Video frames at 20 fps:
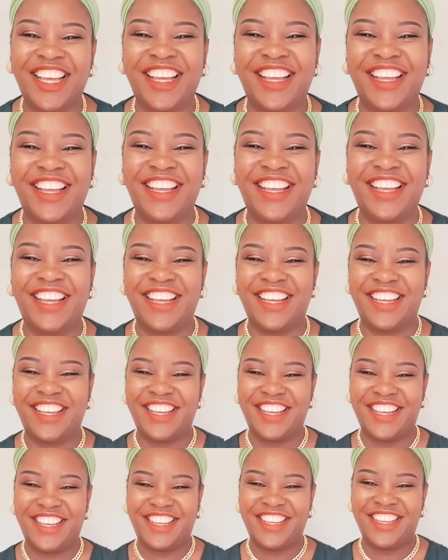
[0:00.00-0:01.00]

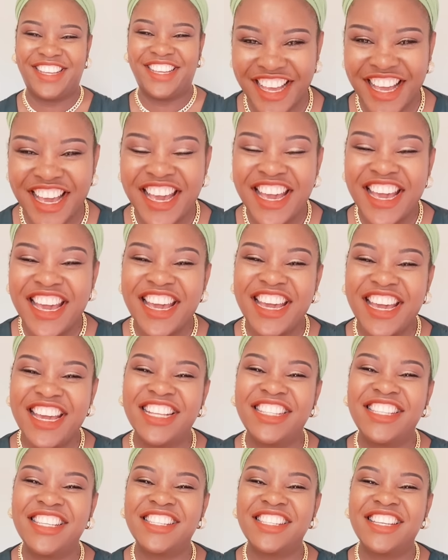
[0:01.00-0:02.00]

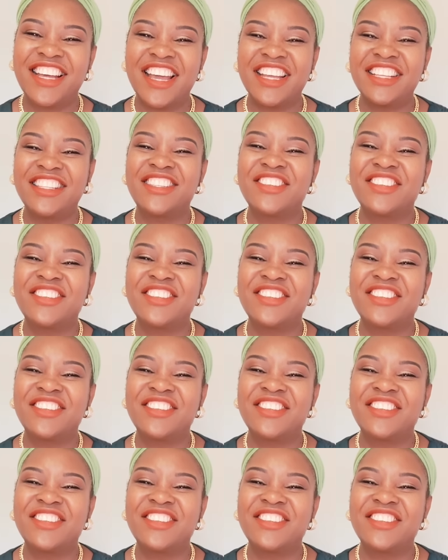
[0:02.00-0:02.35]
it is going